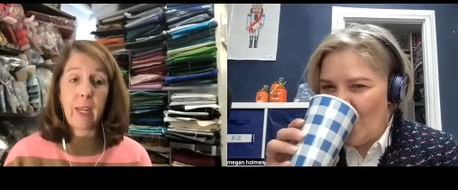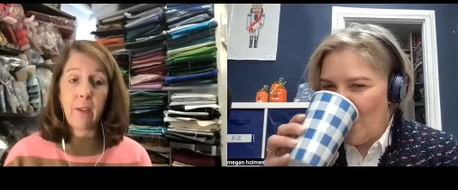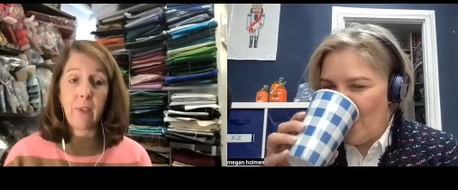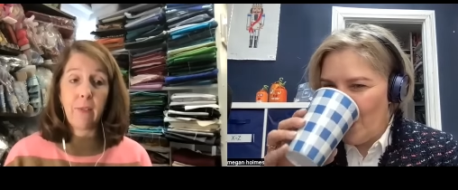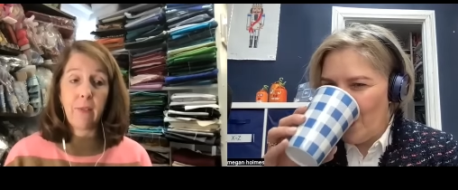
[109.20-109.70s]

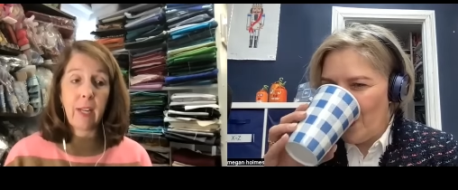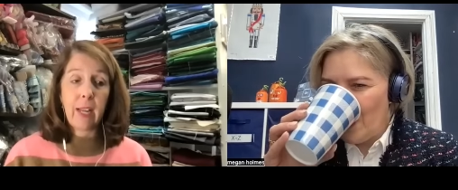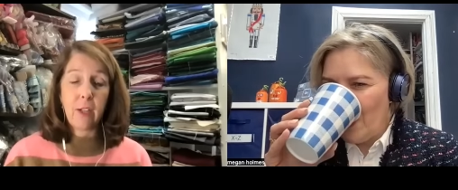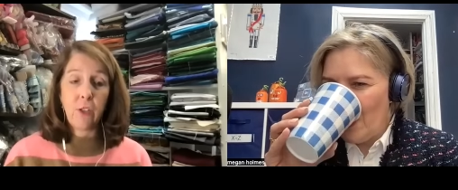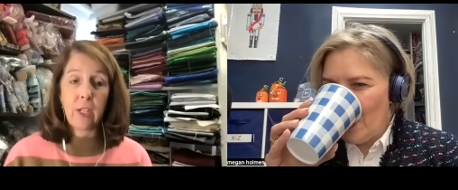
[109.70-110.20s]
Speaker 1: haven't even
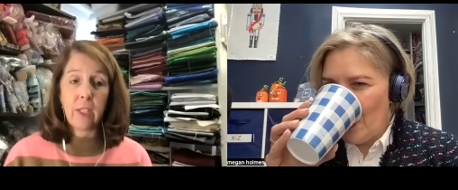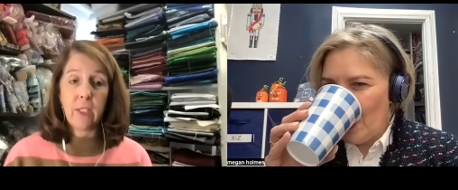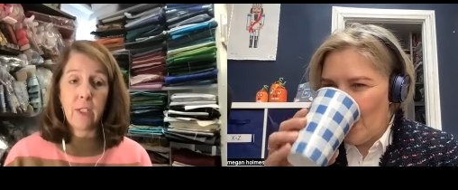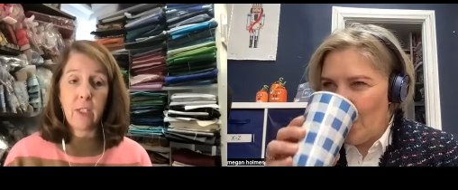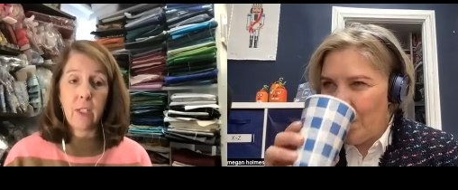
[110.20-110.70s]
had a chance
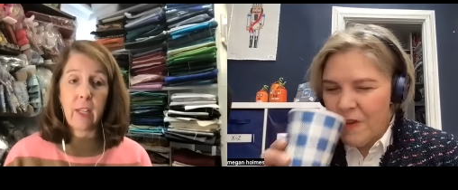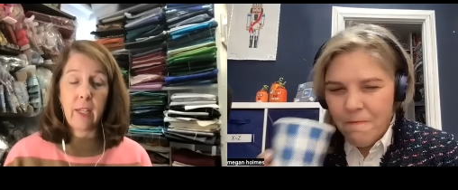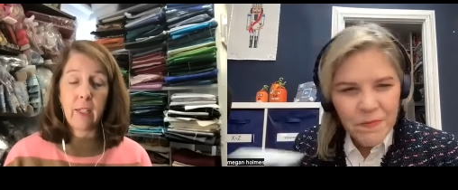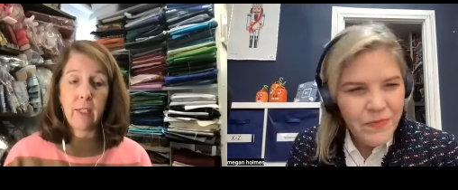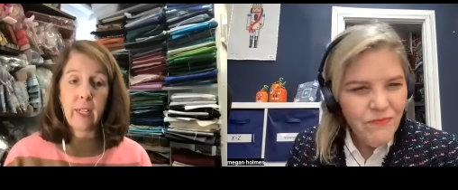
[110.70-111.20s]
to like
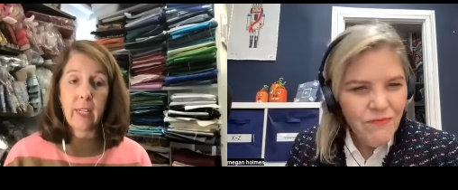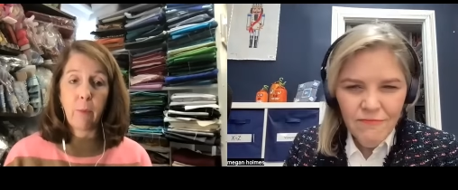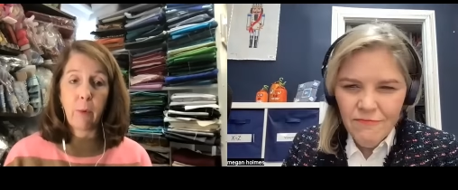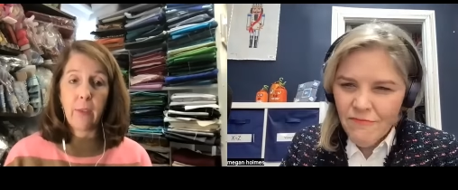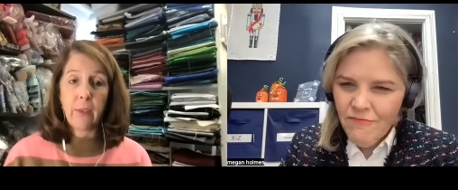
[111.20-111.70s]
take a
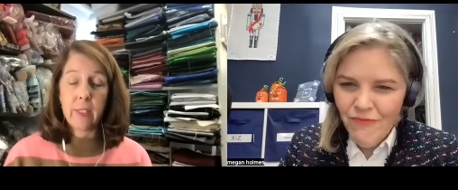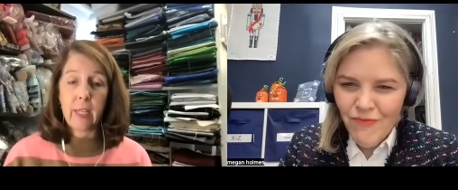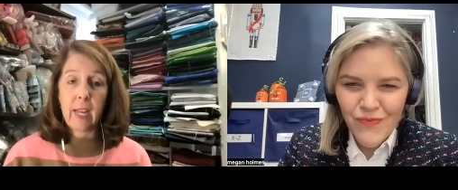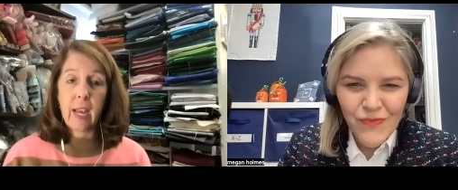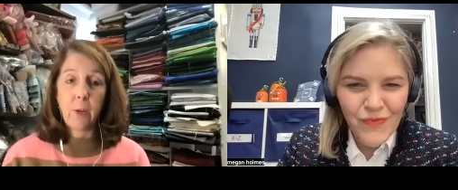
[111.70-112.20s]
breath and
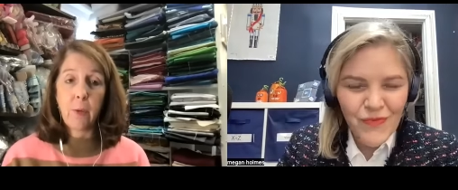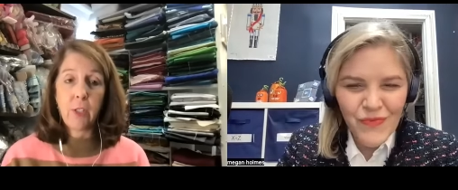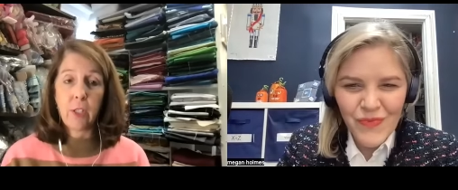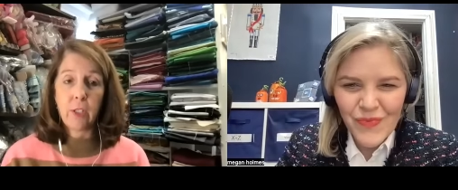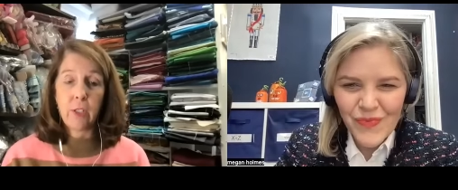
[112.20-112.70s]
say hi to each
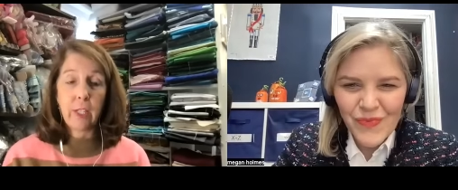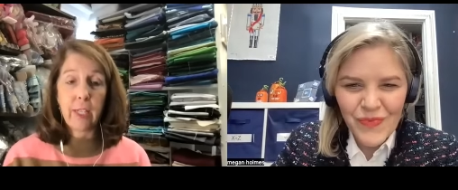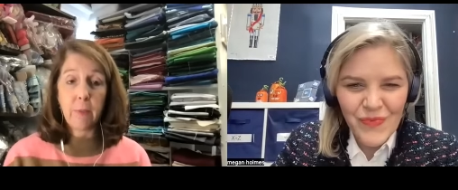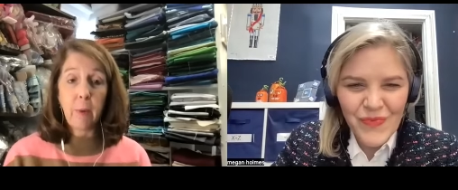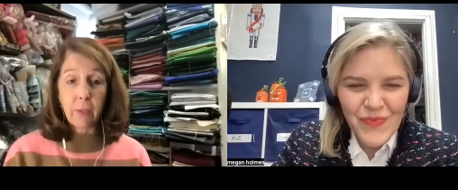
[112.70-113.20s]
other in the
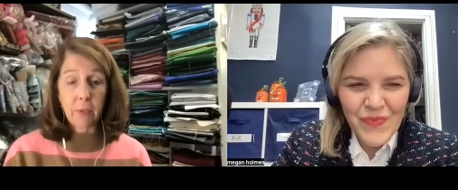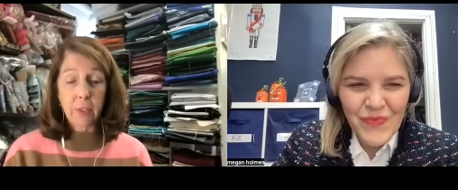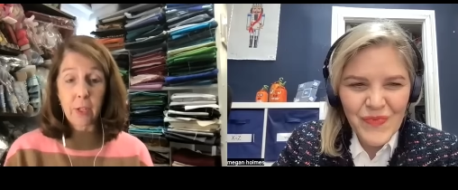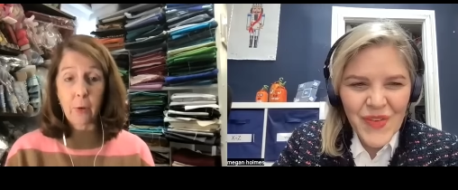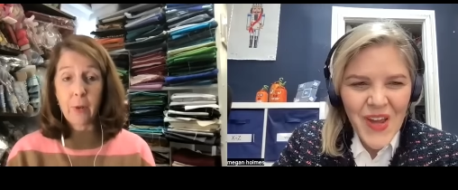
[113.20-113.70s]
last month.
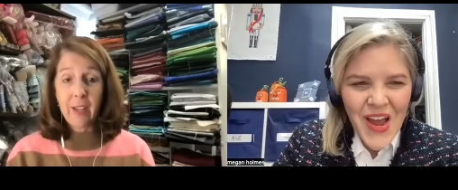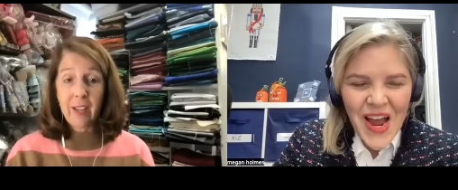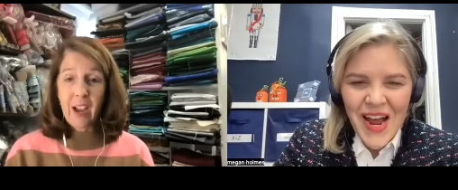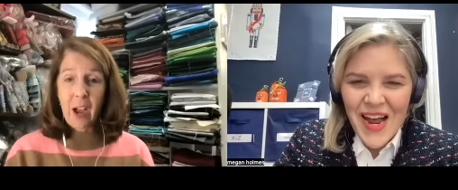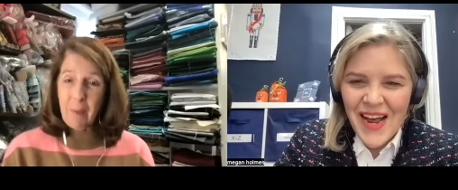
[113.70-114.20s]
So
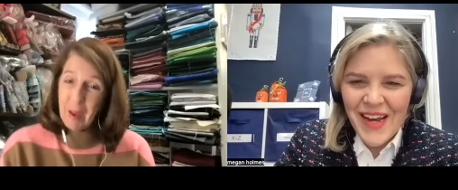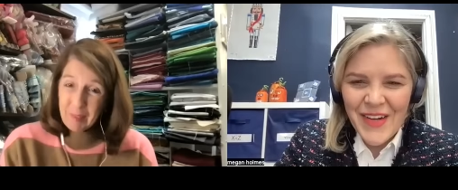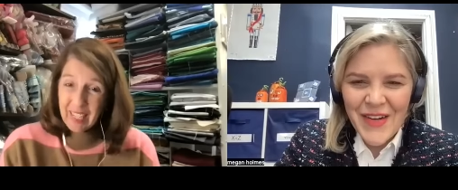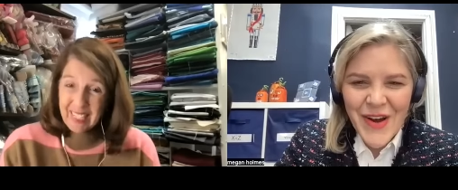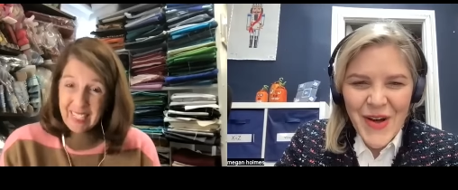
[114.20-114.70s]
um, I'm
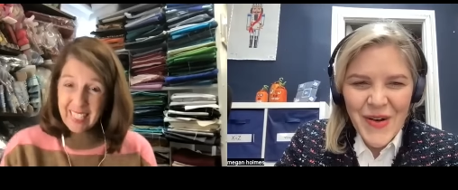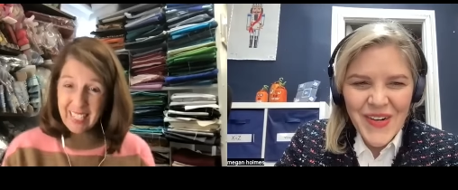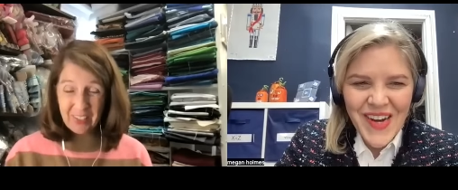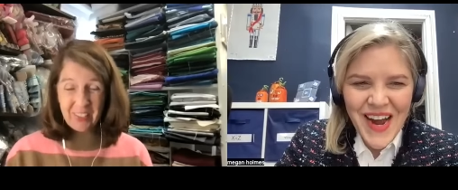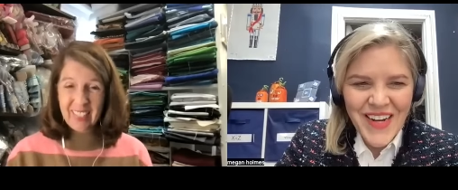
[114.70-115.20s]
glad to see
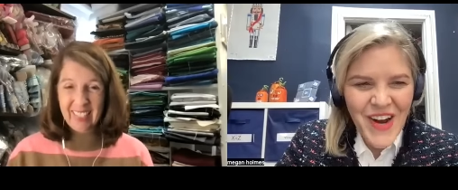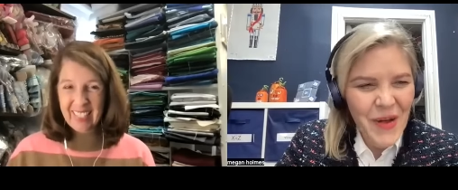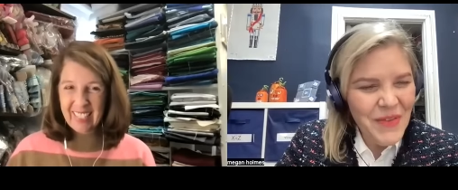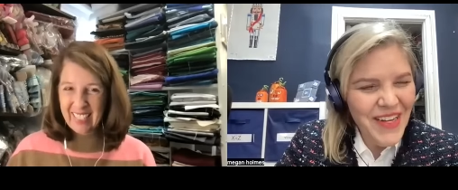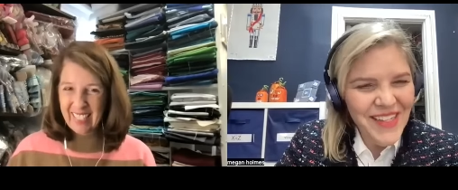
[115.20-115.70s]
you.
Speaker 2: I know.
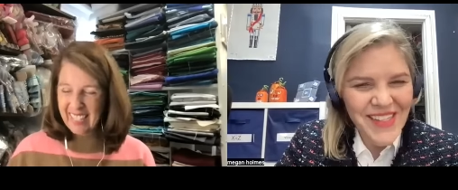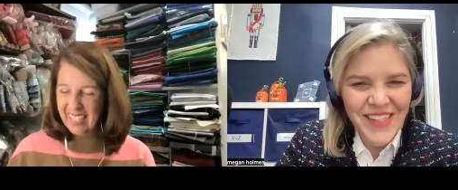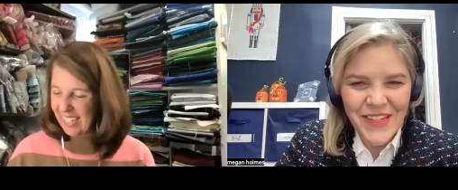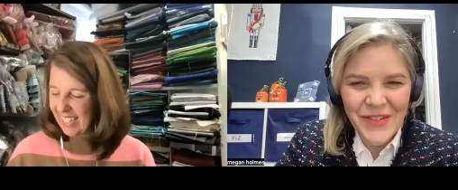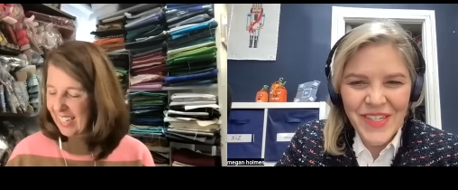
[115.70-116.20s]
I'm glad to
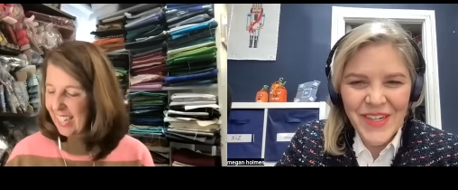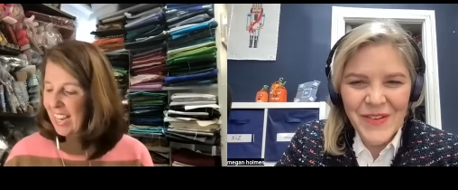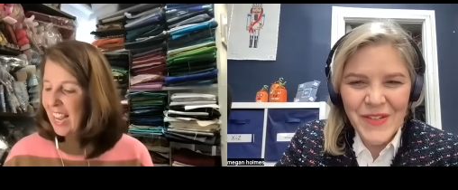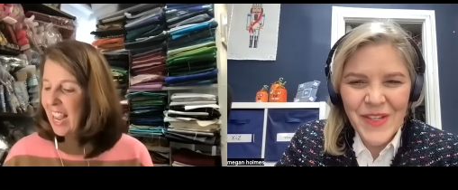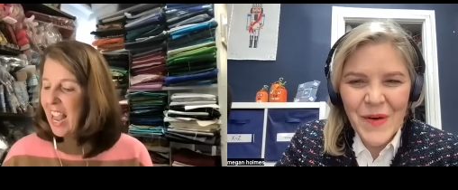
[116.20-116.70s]
see you
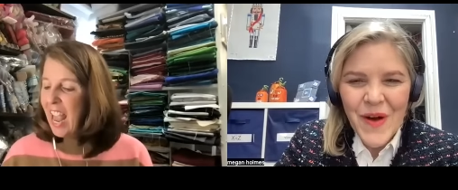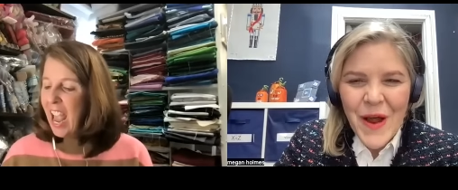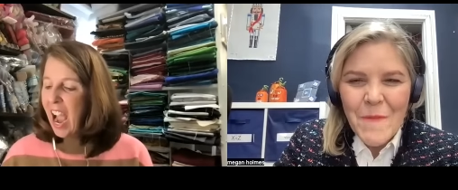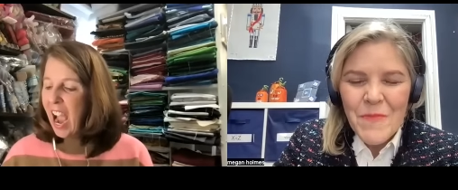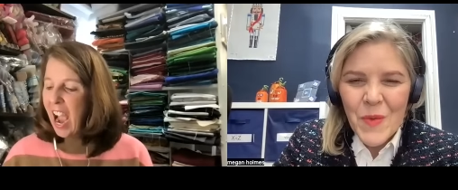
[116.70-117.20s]
too. So
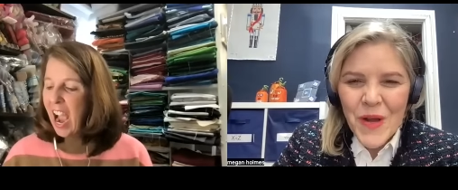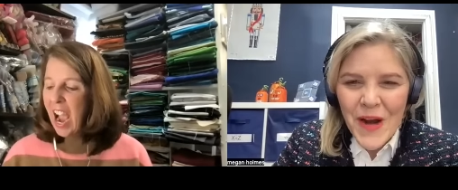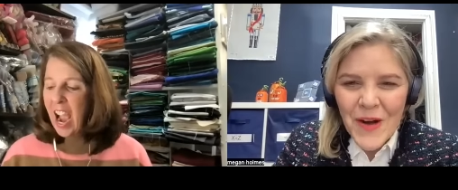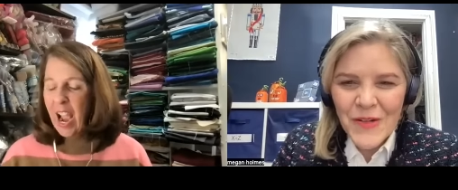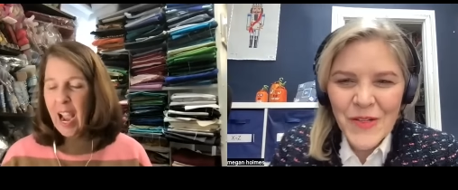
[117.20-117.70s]

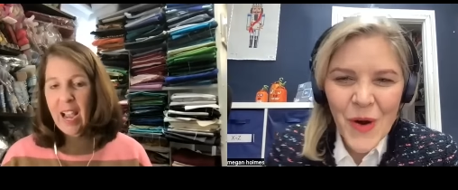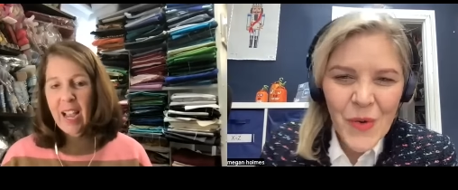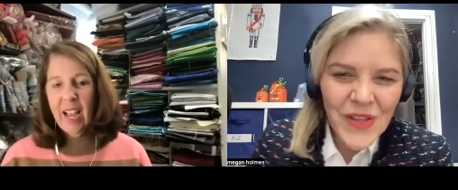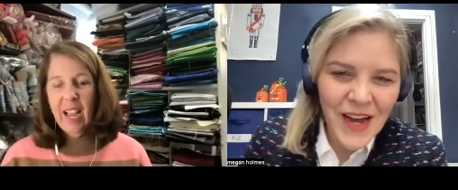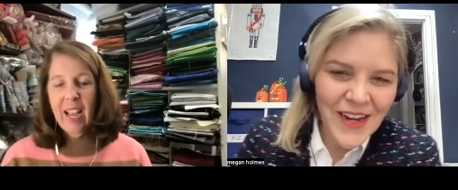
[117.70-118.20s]
we are
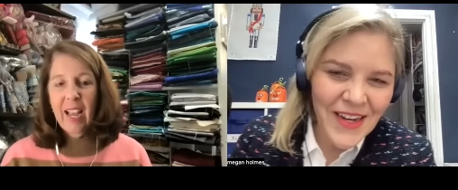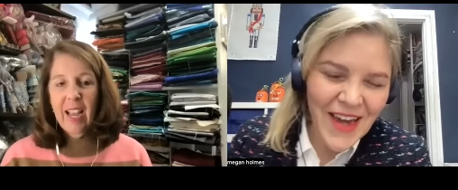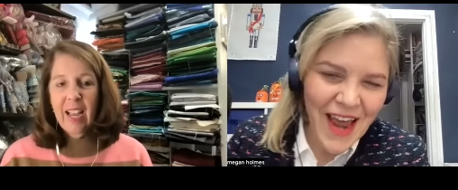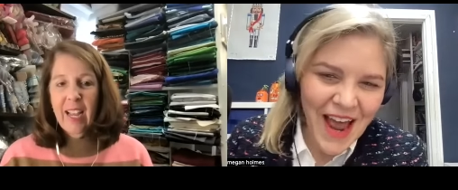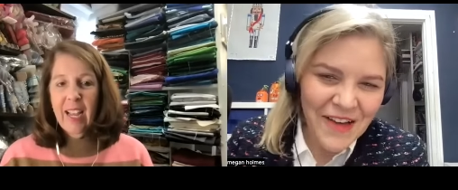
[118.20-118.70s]
so lucky
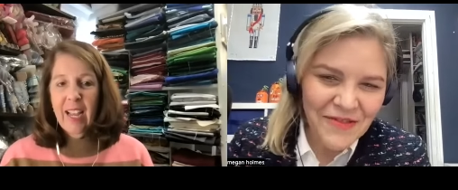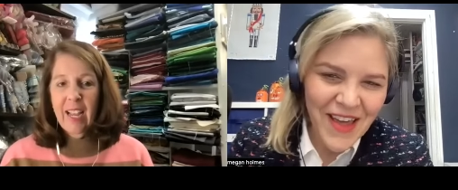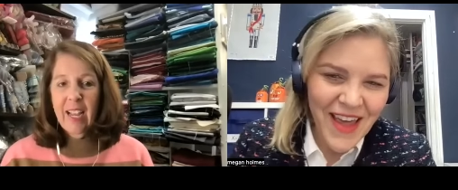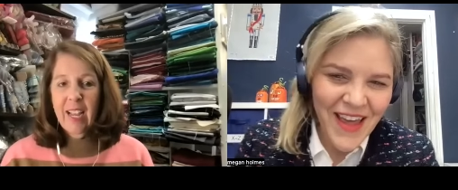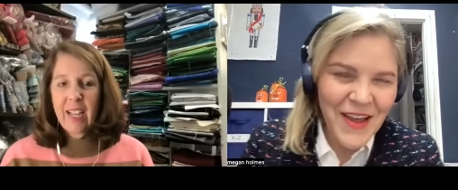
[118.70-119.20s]
to have
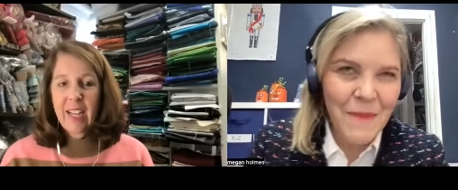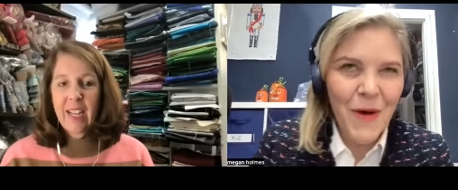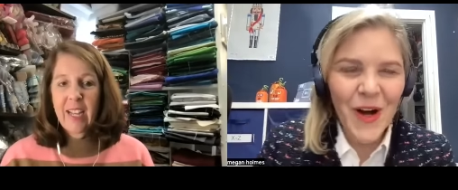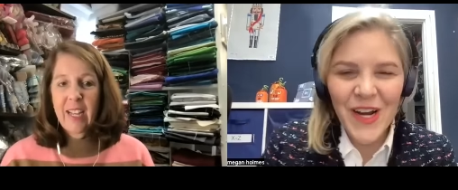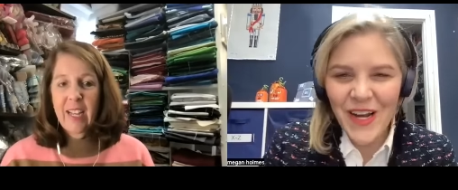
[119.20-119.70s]
a
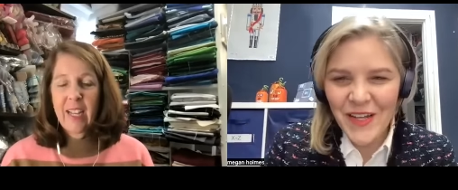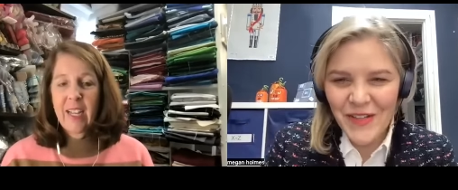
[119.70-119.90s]
marketing